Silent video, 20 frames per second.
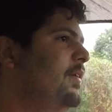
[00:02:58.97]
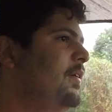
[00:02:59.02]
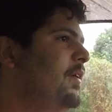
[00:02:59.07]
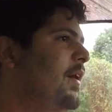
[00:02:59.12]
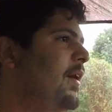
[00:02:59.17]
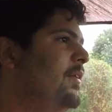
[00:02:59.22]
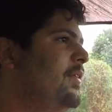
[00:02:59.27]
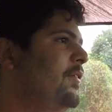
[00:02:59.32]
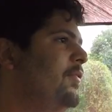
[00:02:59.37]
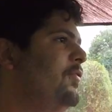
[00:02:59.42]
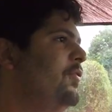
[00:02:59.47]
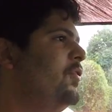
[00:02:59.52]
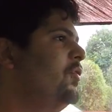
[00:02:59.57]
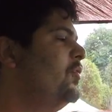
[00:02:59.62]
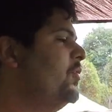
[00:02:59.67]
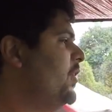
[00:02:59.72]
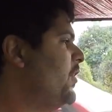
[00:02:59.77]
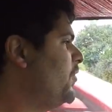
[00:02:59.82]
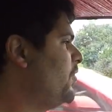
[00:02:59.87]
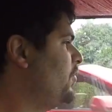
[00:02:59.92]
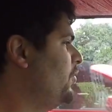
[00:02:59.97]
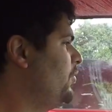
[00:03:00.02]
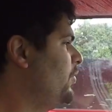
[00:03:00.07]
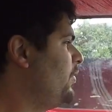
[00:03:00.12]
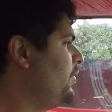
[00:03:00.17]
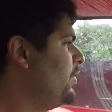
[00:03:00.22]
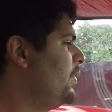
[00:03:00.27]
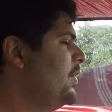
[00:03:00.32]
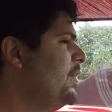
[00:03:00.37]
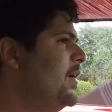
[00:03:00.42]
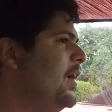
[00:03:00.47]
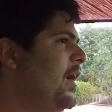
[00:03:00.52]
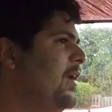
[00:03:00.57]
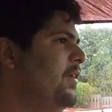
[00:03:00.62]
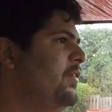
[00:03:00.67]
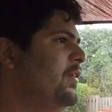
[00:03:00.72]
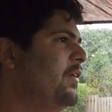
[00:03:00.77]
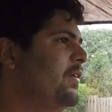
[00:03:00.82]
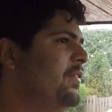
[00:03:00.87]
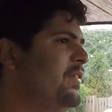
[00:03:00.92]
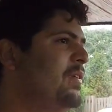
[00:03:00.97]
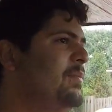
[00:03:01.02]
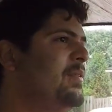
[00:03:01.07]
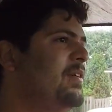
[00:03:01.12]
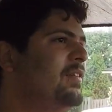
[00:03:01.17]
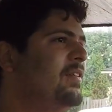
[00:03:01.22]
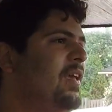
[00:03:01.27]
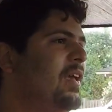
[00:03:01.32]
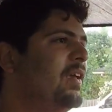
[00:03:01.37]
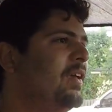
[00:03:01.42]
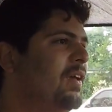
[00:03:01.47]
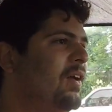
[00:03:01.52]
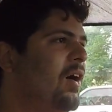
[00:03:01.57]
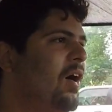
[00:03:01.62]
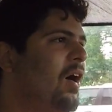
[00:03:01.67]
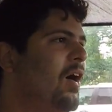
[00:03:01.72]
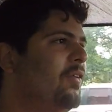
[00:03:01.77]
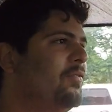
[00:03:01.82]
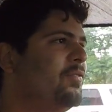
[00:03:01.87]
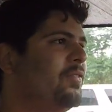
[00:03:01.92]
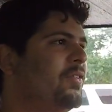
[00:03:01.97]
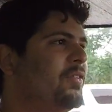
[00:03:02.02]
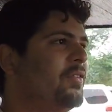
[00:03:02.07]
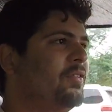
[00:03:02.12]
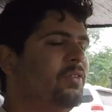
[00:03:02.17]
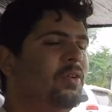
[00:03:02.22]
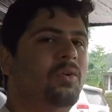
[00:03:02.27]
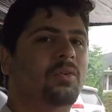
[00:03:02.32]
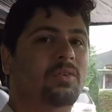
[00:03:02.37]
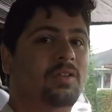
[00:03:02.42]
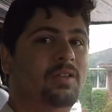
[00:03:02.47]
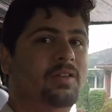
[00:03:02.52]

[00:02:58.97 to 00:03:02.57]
has a few issues, and you can see me taking off slowly.